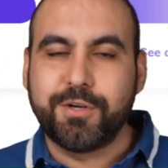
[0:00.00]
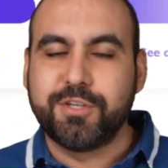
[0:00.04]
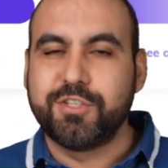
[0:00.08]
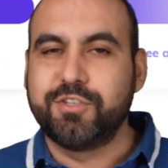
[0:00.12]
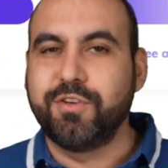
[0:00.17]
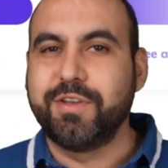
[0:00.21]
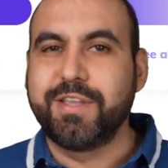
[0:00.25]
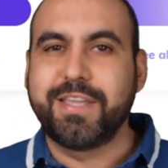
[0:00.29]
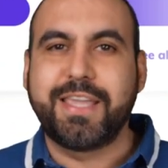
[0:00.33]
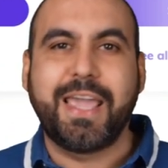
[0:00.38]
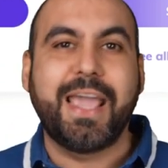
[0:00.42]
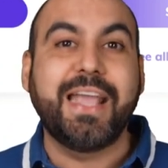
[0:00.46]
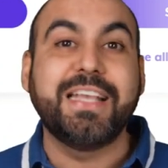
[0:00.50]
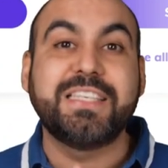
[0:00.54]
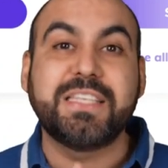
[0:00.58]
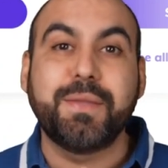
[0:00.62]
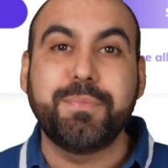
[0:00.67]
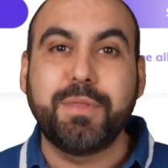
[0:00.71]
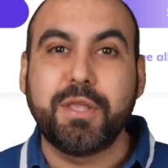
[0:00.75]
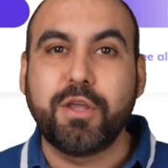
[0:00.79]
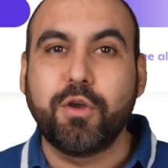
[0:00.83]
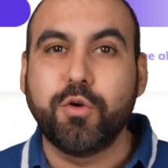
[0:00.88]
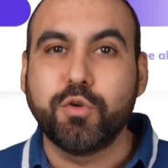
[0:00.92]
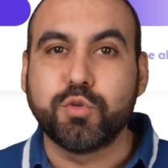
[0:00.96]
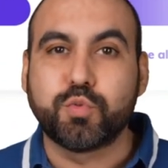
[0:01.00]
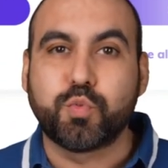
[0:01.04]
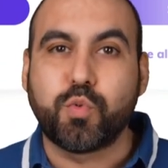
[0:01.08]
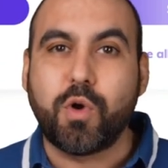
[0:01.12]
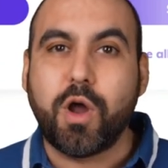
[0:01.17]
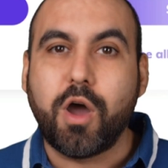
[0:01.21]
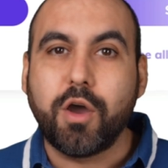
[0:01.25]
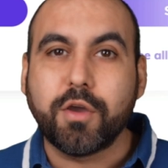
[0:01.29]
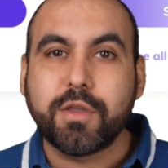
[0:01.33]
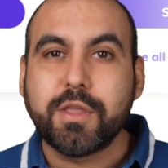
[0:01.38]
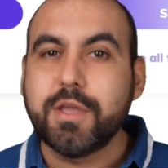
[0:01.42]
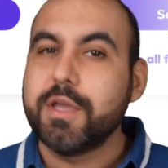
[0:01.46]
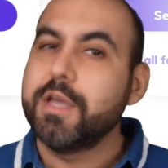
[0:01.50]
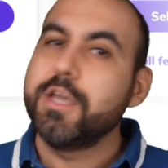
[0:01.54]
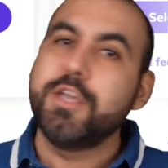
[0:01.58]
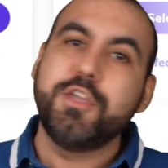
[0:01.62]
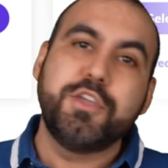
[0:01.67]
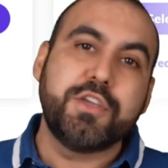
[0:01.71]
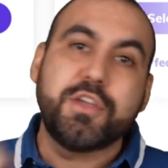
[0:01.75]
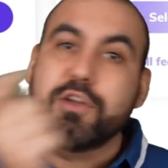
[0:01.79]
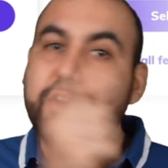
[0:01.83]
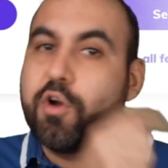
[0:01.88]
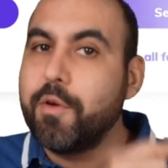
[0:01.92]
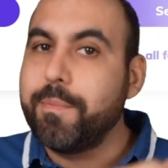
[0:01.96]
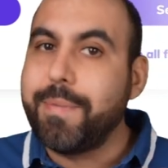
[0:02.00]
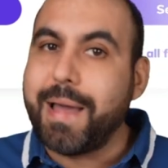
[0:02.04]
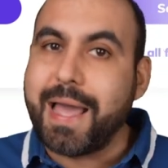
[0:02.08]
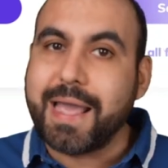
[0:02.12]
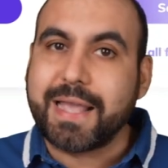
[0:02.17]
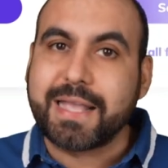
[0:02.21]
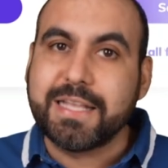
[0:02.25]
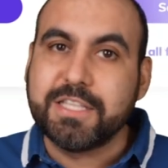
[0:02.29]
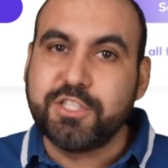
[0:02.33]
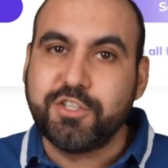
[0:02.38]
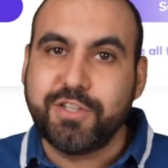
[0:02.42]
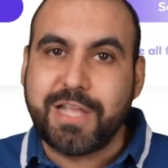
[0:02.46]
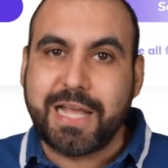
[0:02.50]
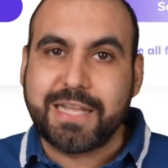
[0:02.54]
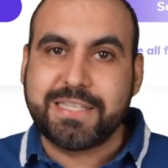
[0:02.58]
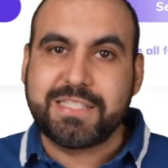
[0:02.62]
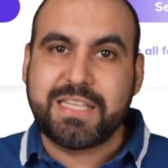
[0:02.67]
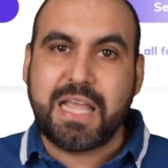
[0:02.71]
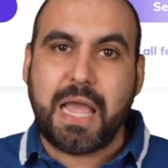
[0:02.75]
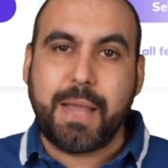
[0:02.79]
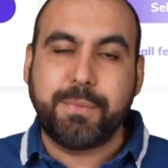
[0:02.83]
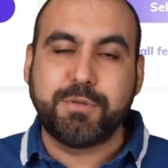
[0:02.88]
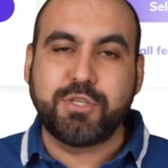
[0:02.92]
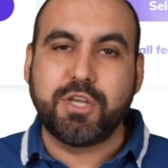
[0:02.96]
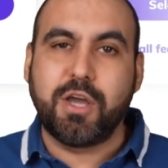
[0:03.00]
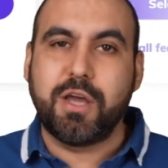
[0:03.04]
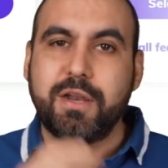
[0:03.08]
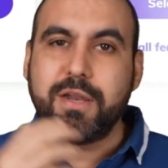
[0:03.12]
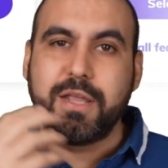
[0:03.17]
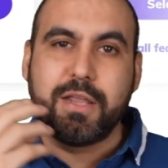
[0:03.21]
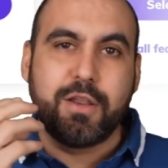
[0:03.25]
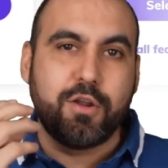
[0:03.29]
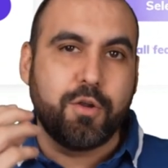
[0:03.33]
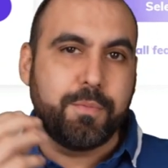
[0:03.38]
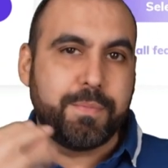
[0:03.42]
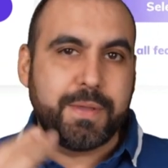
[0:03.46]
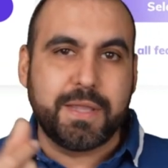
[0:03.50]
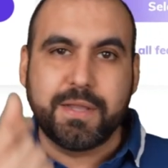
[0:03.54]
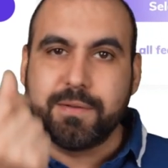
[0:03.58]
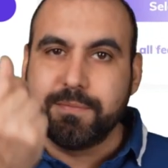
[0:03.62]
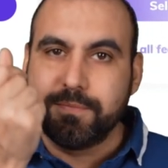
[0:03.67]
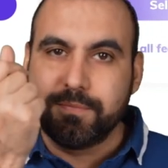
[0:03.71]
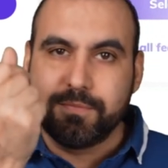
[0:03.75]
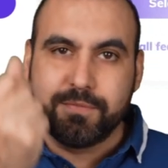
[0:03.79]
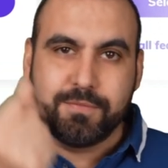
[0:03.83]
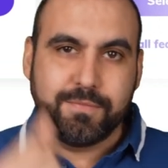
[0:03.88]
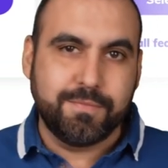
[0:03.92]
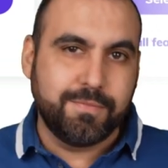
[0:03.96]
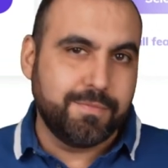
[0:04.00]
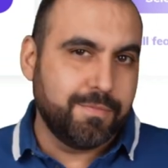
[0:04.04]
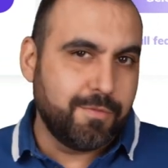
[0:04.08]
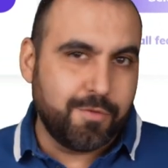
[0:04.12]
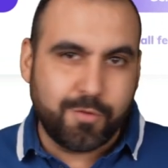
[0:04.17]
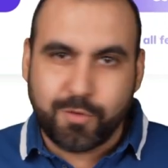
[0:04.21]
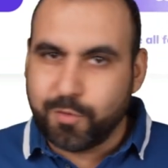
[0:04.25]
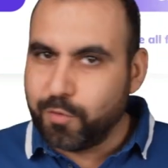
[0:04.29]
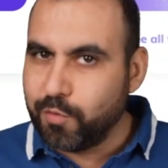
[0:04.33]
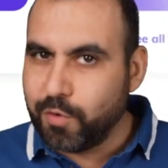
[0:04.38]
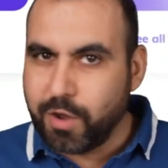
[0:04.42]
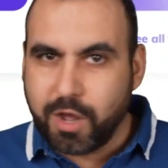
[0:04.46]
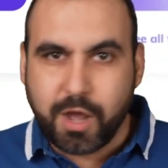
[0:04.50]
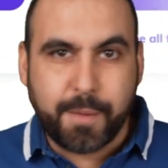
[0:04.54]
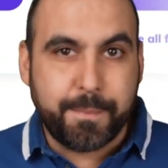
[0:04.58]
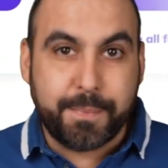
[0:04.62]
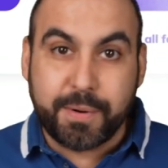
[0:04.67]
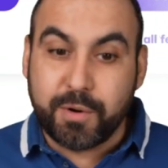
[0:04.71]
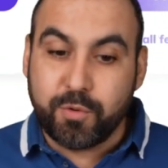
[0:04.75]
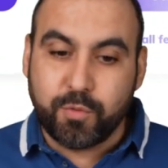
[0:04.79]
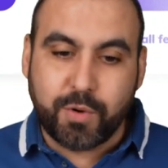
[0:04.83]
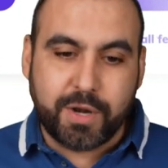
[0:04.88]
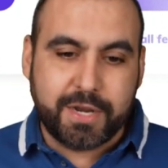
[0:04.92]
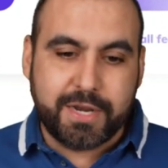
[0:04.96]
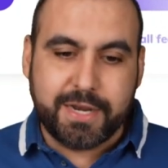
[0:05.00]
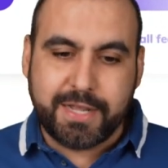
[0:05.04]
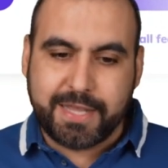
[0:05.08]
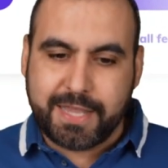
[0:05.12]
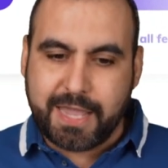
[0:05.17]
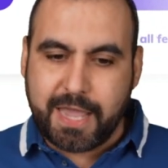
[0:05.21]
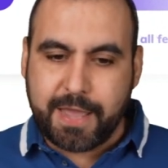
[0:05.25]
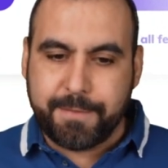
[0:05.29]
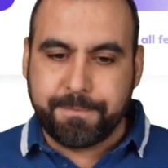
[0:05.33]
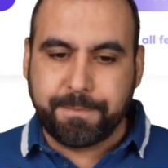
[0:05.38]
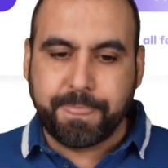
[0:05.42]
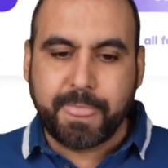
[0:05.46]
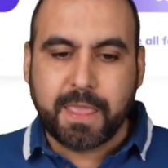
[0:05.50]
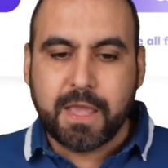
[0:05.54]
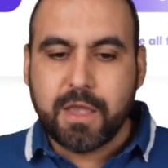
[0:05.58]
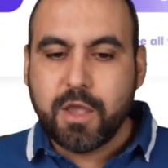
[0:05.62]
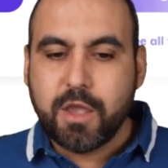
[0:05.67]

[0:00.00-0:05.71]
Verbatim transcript: So in case something goes wrong, you can go back into that snapshot and it'll be up and running again.